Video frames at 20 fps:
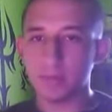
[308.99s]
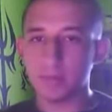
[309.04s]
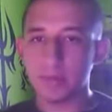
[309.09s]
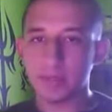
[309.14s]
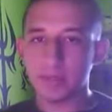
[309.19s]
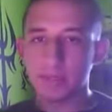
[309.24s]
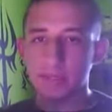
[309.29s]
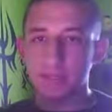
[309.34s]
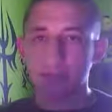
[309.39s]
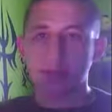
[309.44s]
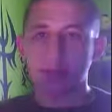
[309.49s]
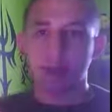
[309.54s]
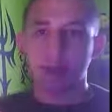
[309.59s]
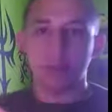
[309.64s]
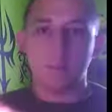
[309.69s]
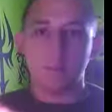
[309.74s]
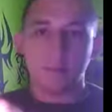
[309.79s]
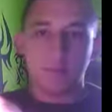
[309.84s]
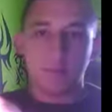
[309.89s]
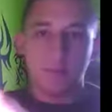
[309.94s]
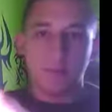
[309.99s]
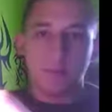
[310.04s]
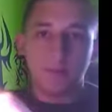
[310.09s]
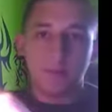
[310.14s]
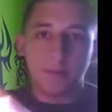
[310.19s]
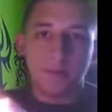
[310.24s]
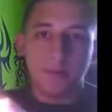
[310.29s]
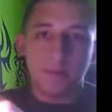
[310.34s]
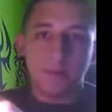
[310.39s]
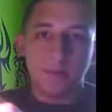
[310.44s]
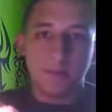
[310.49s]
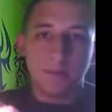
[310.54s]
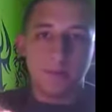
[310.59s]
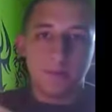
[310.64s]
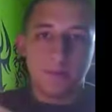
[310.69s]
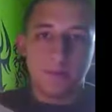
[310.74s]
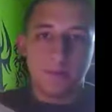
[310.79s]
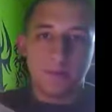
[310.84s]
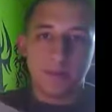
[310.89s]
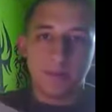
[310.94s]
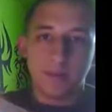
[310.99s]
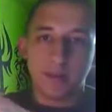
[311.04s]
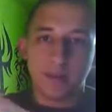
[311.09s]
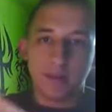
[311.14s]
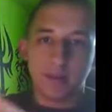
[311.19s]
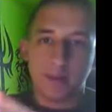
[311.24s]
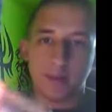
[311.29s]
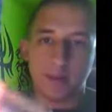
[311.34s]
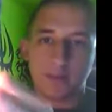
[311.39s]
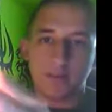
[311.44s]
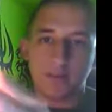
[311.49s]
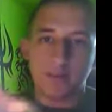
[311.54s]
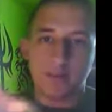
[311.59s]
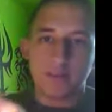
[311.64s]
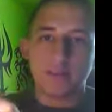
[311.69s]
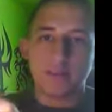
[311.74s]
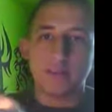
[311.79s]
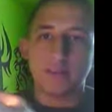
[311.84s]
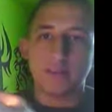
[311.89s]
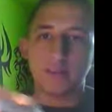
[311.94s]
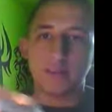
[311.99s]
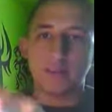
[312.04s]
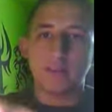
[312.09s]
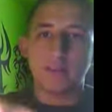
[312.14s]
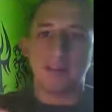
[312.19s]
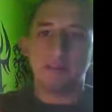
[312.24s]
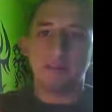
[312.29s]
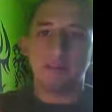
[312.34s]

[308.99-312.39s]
pocket here. So it kind of crosses like that.